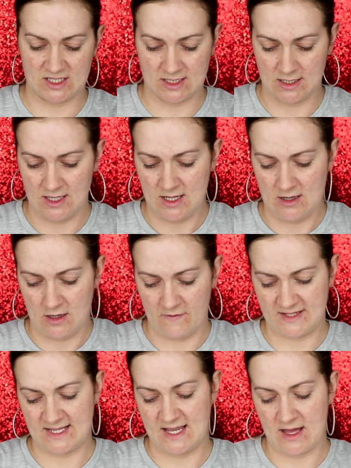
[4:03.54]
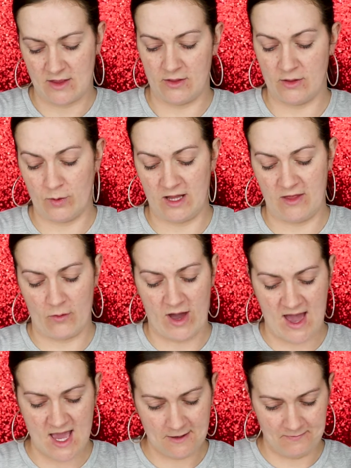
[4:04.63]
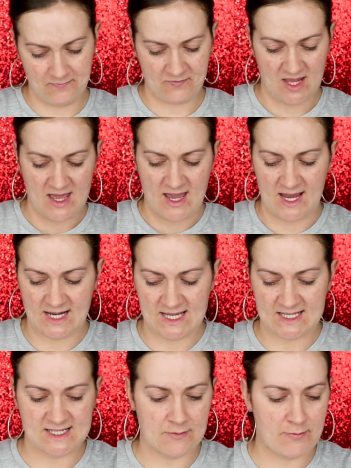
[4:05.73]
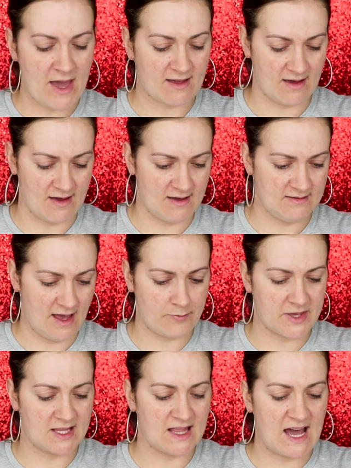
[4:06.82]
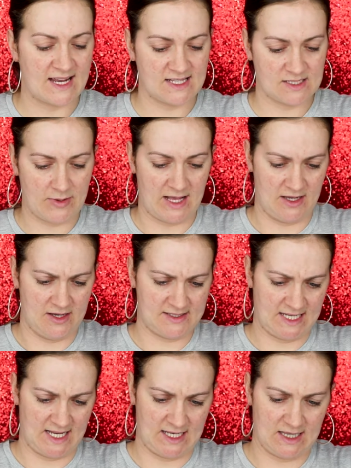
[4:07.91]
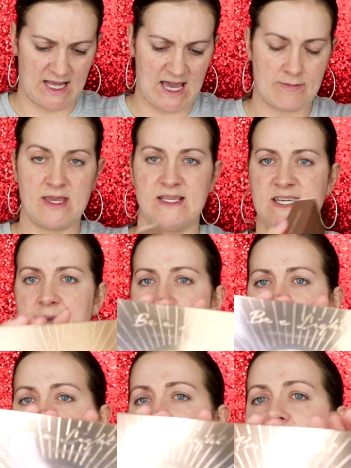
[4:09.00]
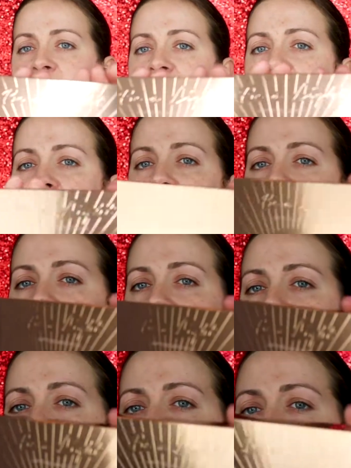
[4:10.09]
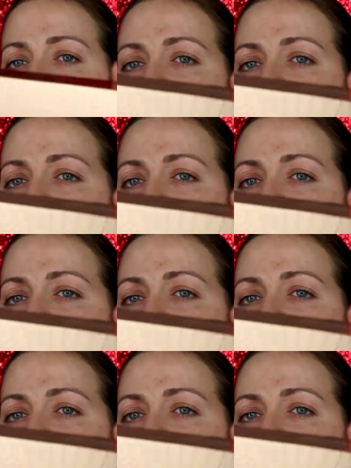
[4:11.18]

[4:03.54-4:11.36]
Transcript: is obviously the will of the way. And it is the Becca Be a Light palette in light medium. And